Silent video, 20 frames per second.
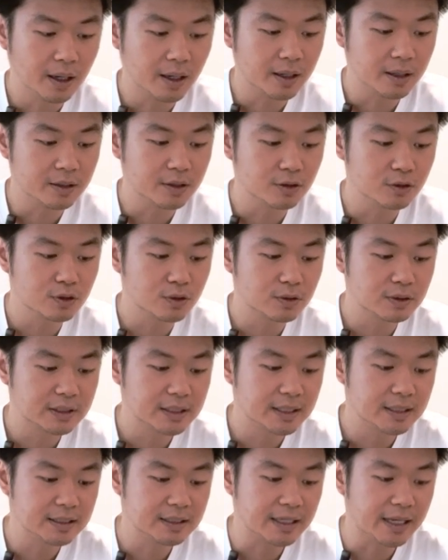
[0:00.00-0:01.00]
And it also
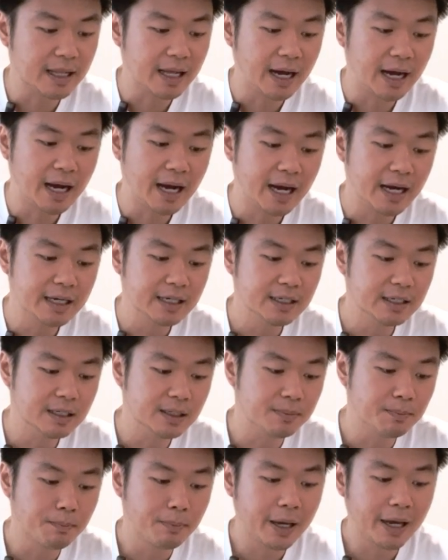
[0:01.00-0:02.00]
says that high
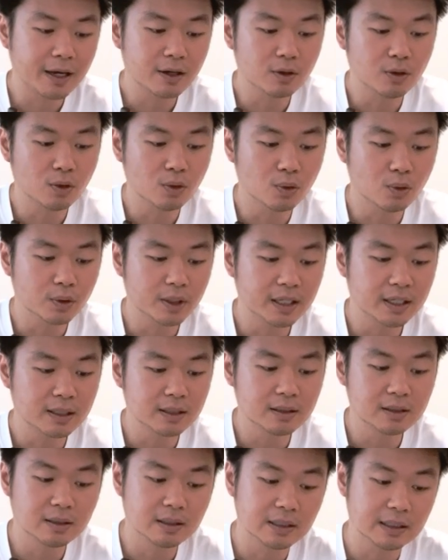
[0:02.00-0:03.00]
impact
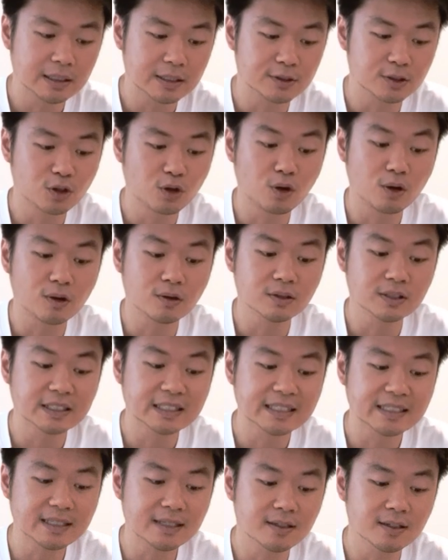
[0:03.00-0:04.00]
loading is
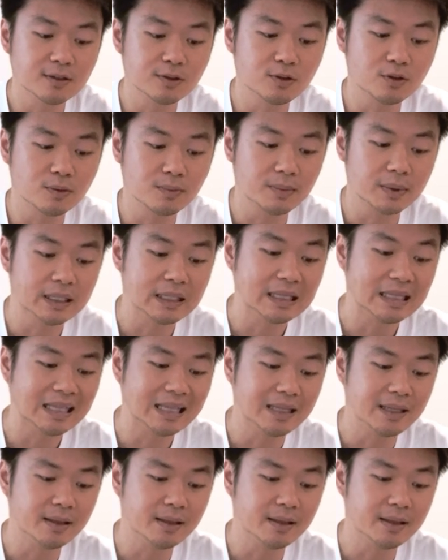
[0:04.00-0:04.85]
considered to be